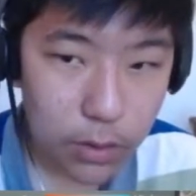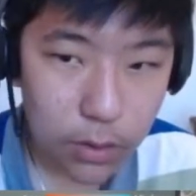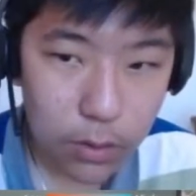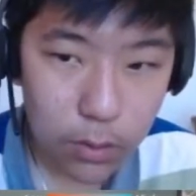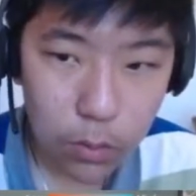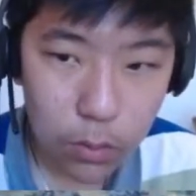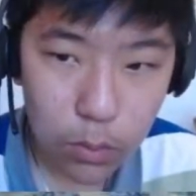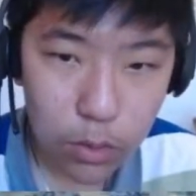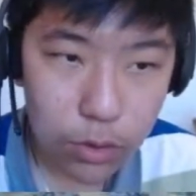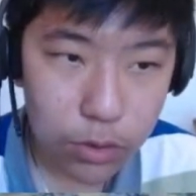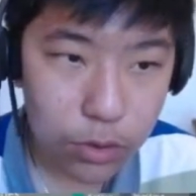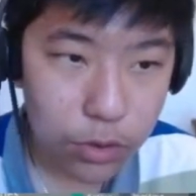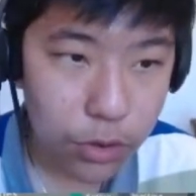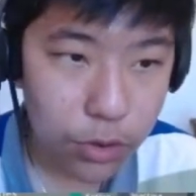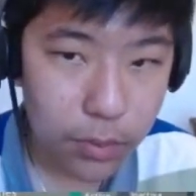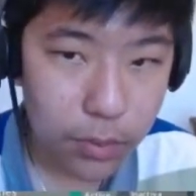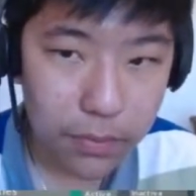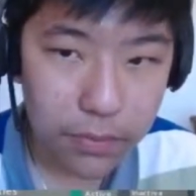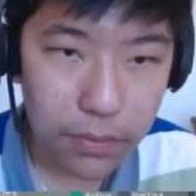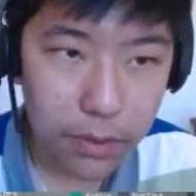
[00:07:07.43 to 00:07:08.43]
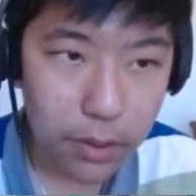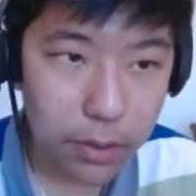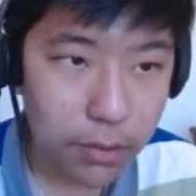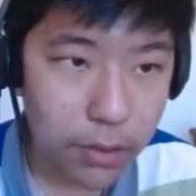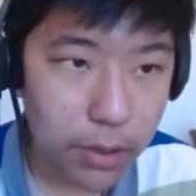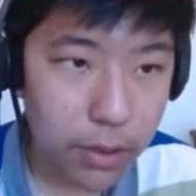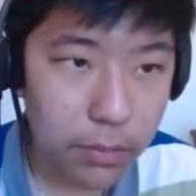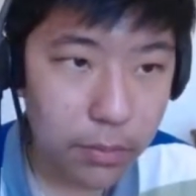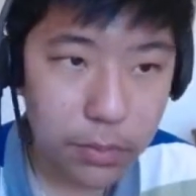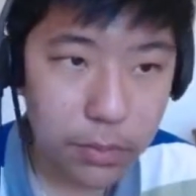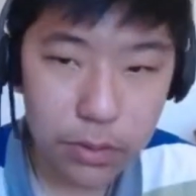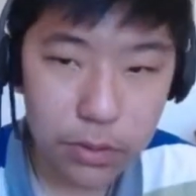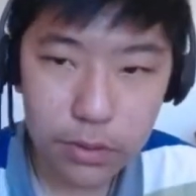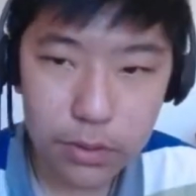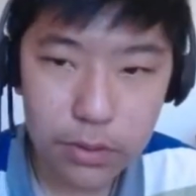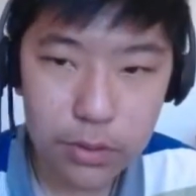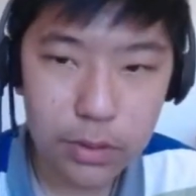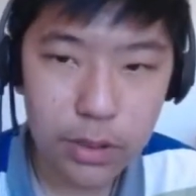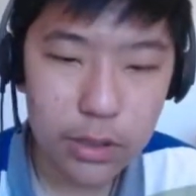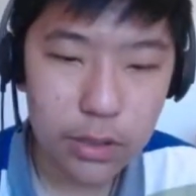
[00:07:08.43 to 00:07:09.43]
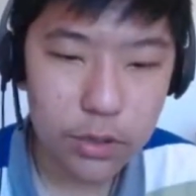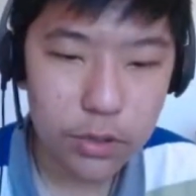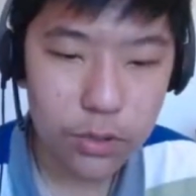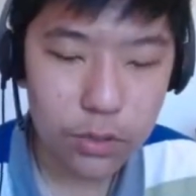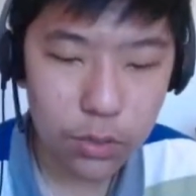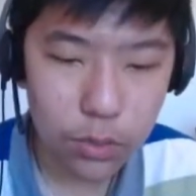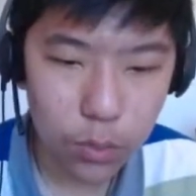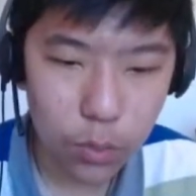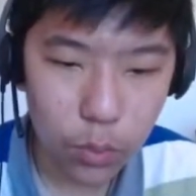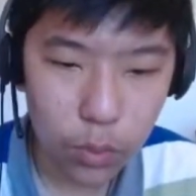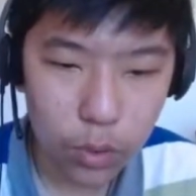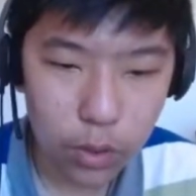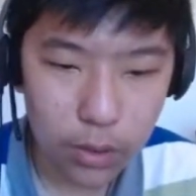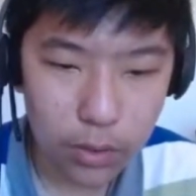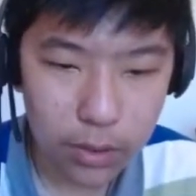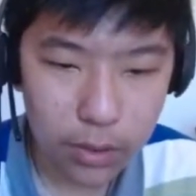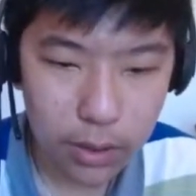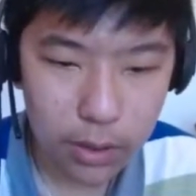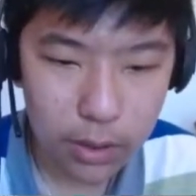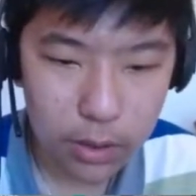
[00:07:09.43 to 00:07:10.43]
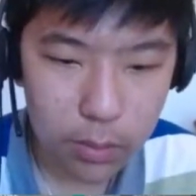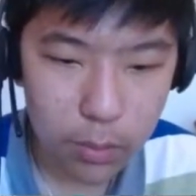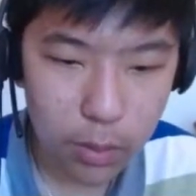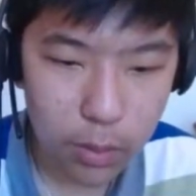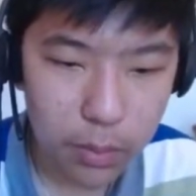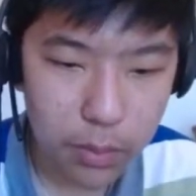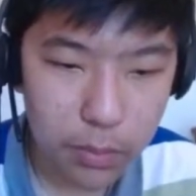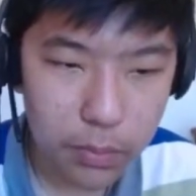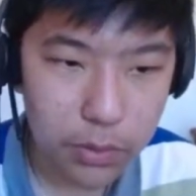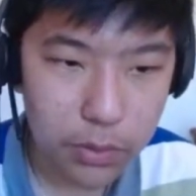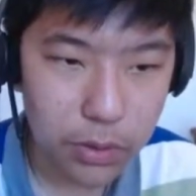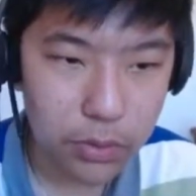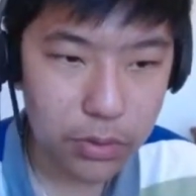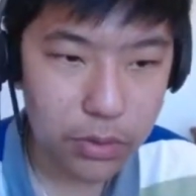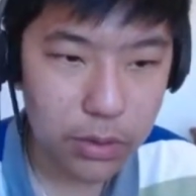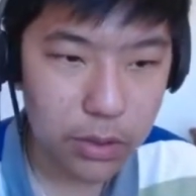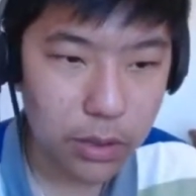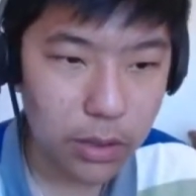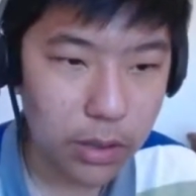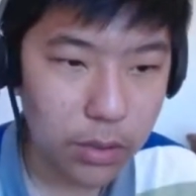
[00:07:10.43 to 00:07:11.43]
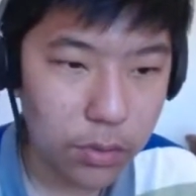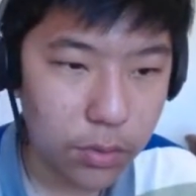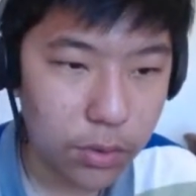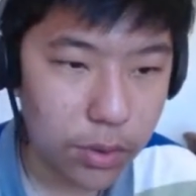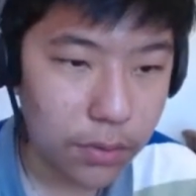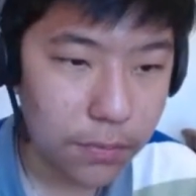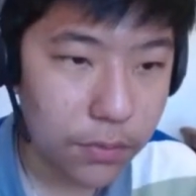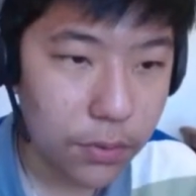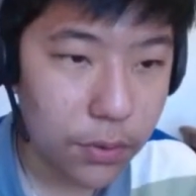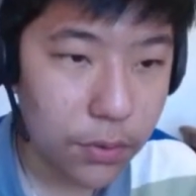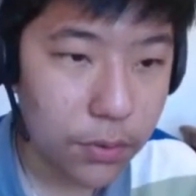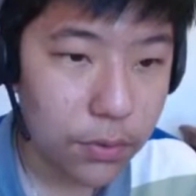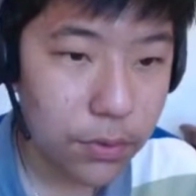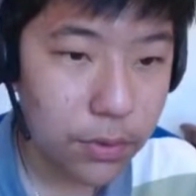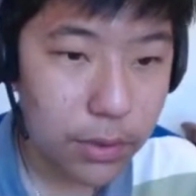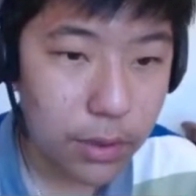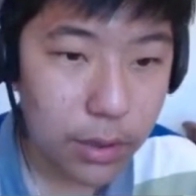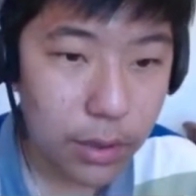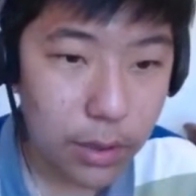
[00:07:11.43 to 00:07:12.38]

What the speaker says: Water should be fine, right? Because I just saw water things pop up, so I was a little confused.